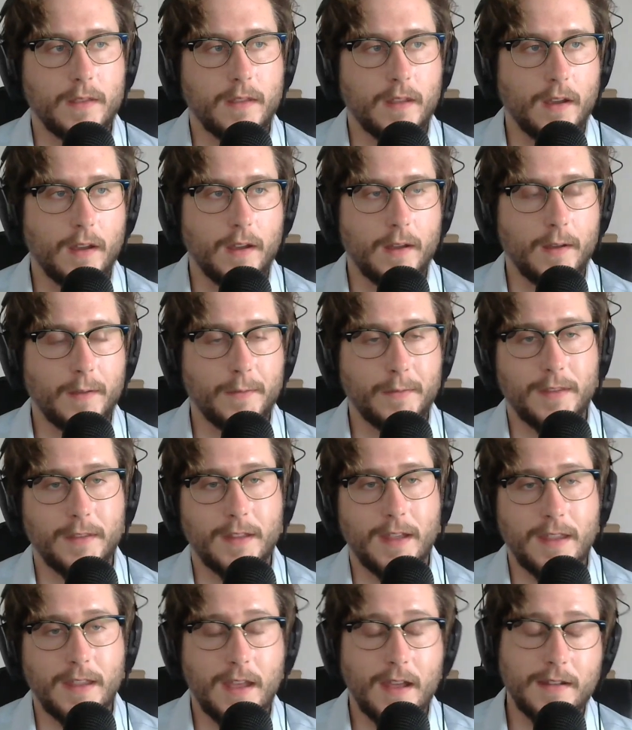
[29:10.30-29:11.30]
With
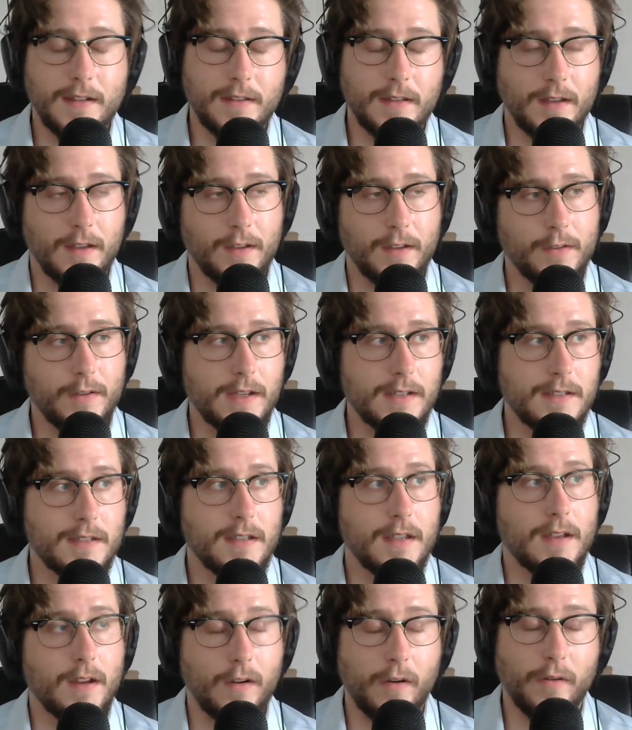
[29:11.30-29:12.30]
the yen and the
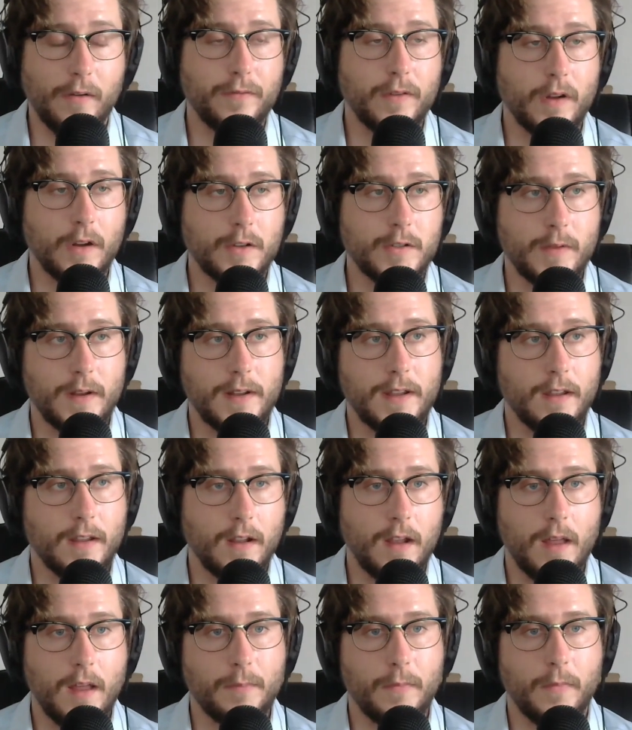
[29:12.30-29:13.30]
USD are fluctuating a
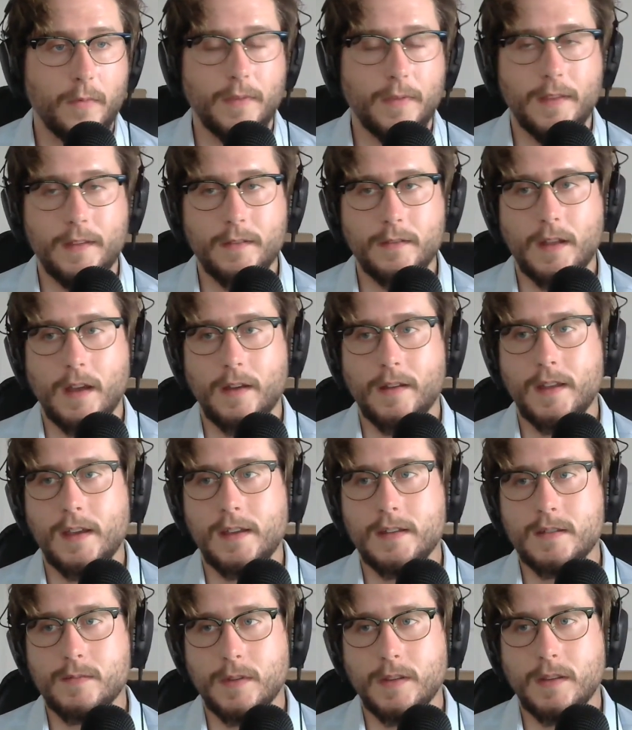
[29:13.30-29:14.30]
lot
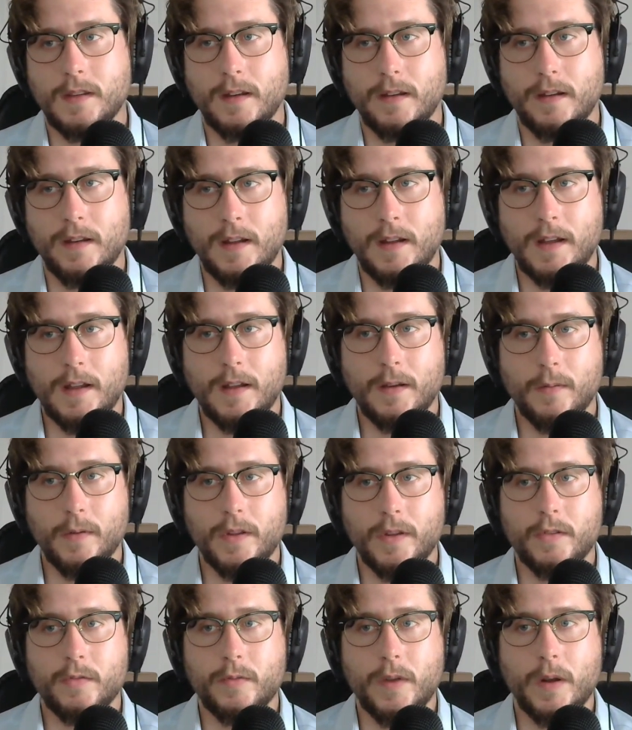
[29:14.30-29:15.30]
nowadays with
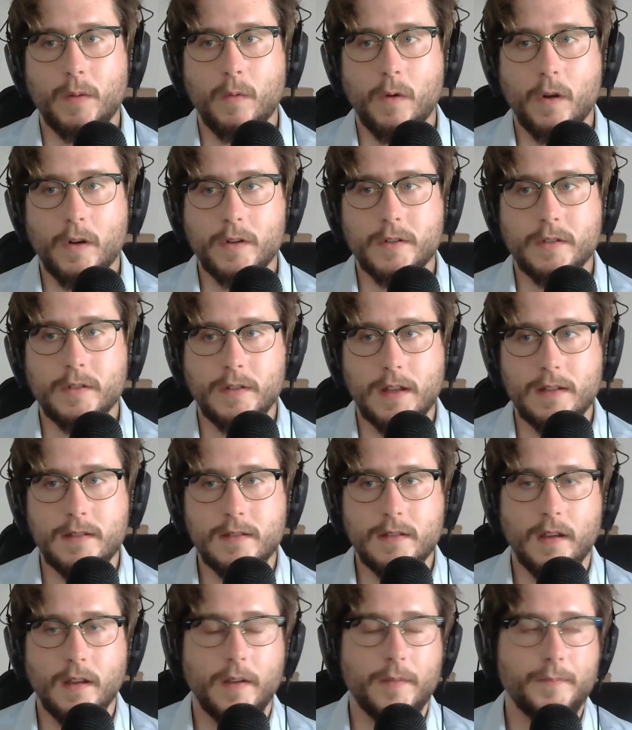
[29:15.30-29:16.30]
the trade war. So
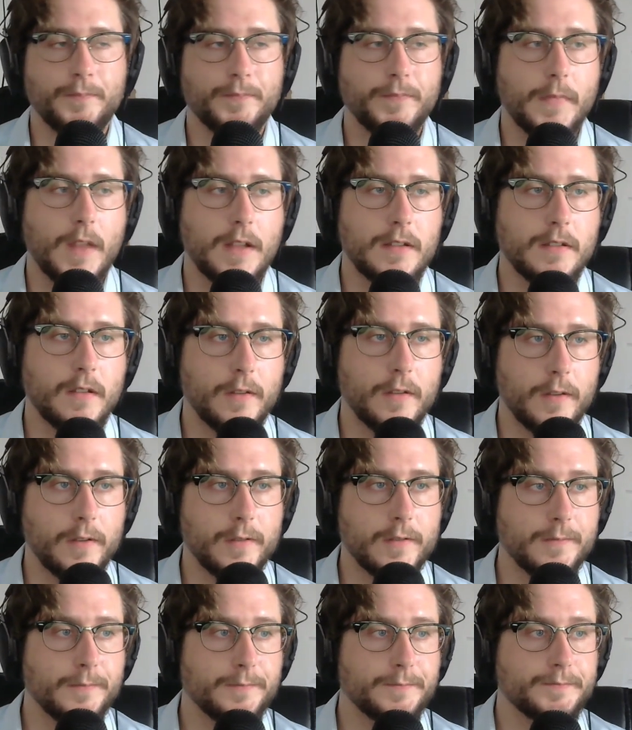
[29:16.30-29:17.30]
that's good
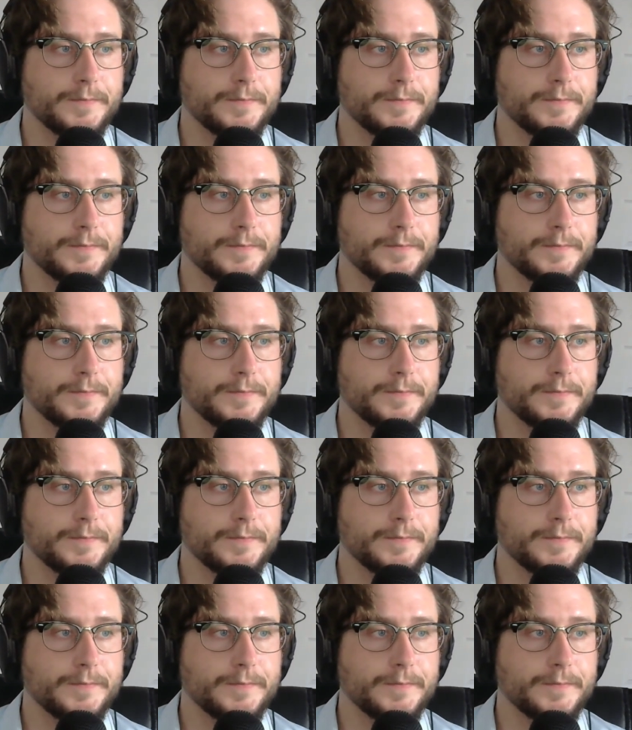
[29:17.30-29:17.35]
news.